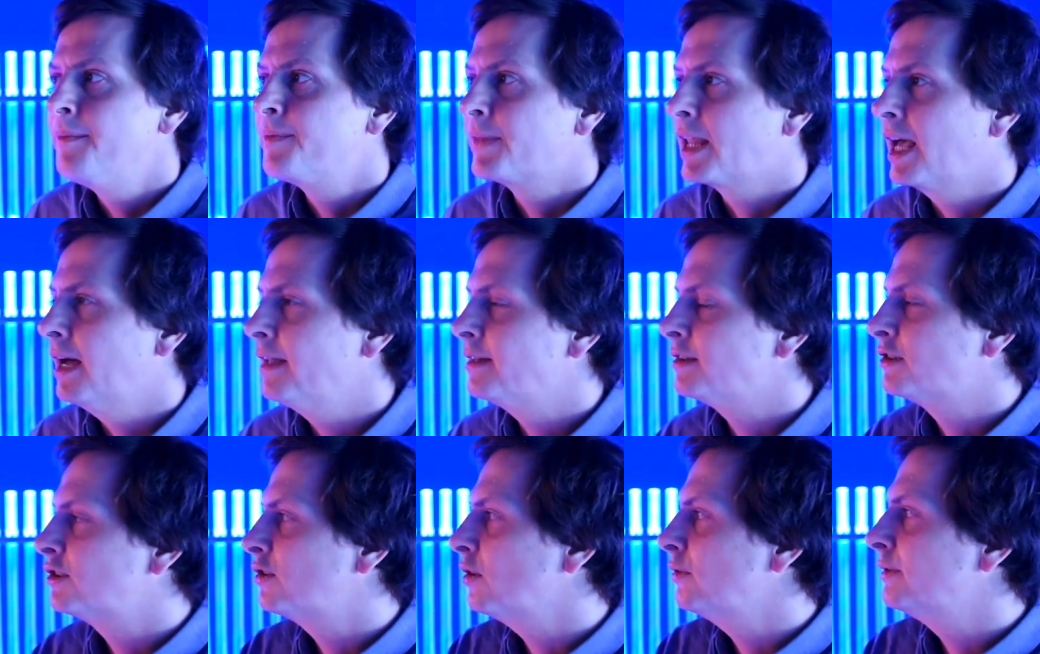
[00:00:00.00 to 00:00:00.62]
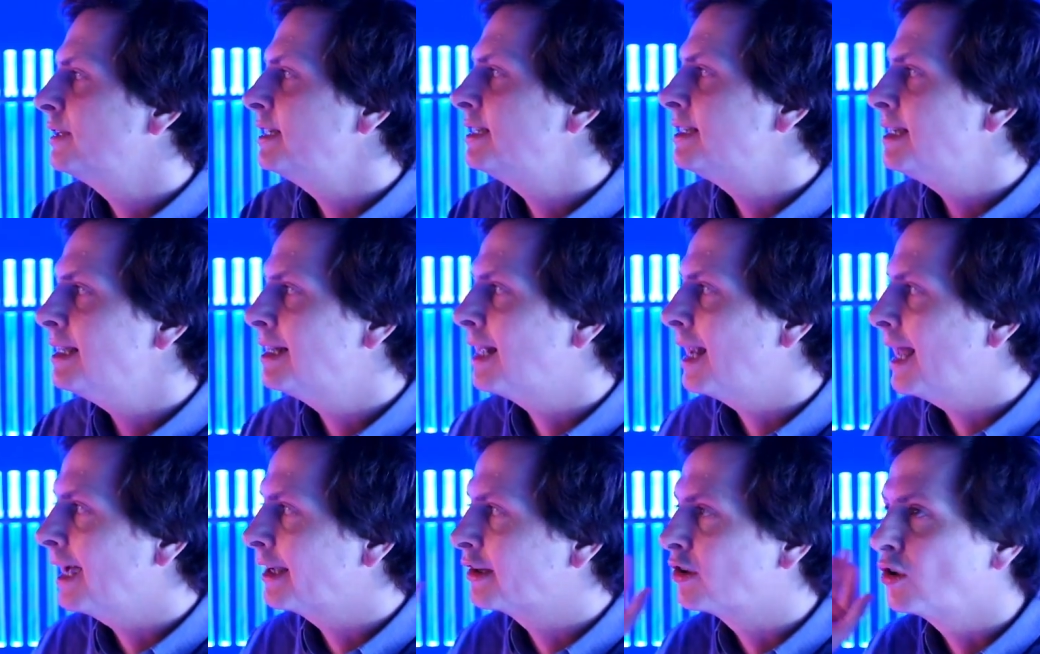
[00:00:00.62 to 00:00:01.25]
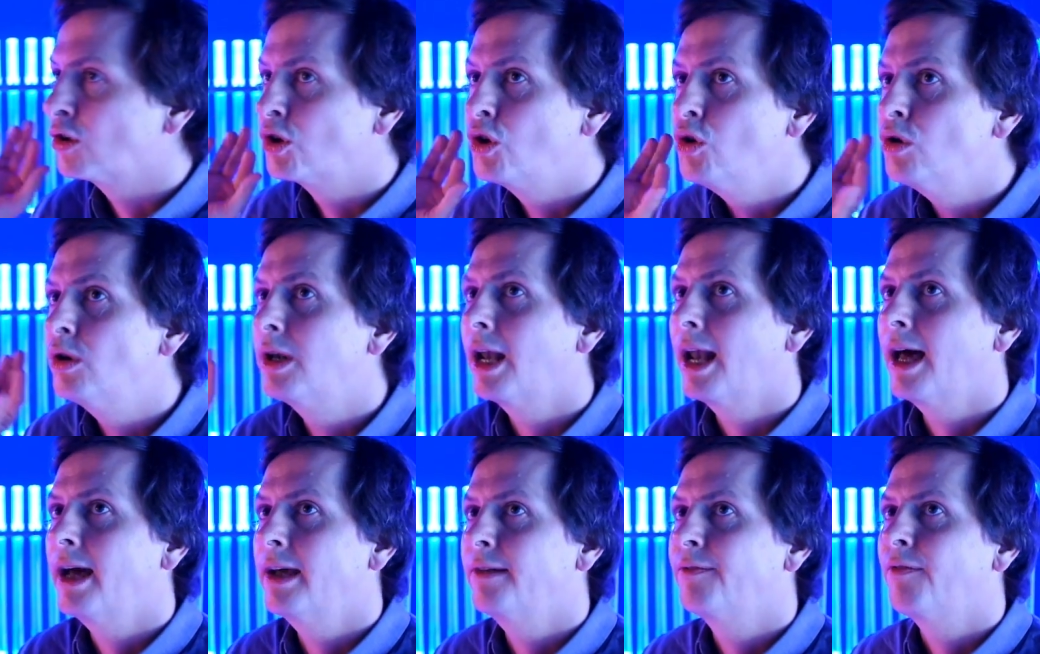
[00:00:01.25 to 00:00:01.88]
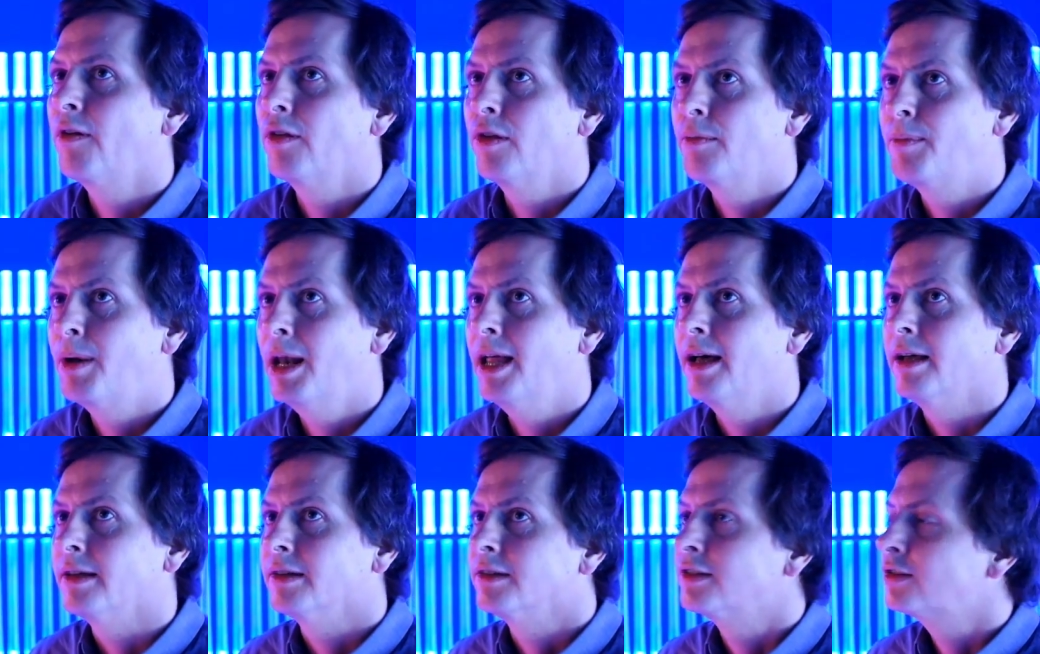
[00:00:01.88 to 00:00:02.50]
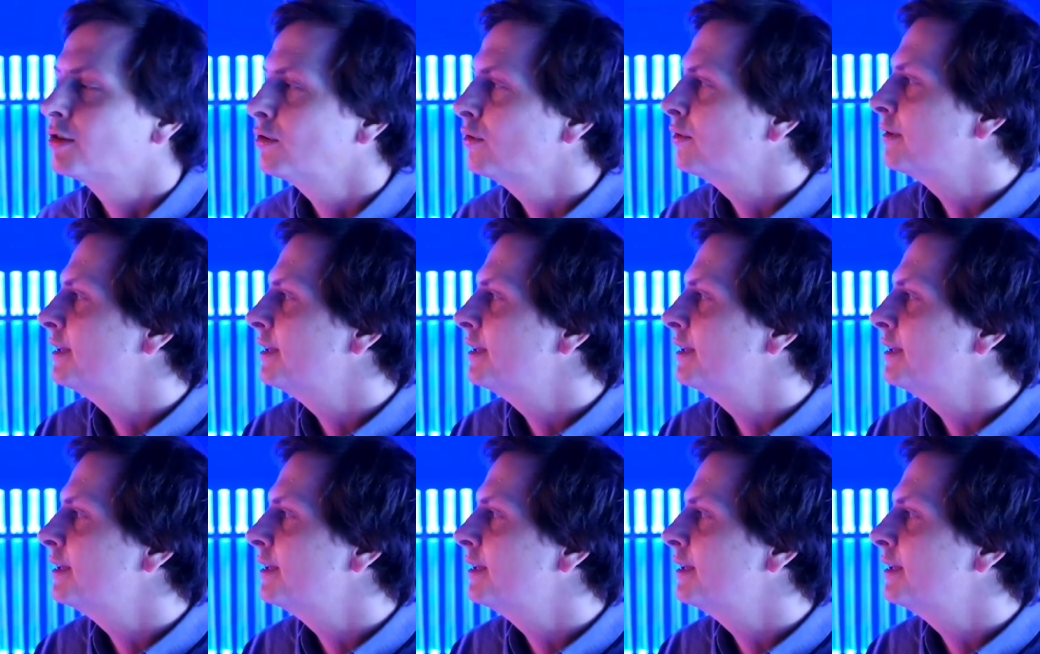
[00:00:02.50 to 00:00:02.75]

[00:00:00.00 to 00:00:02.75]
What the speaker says: And so this is like the good light for the plant. So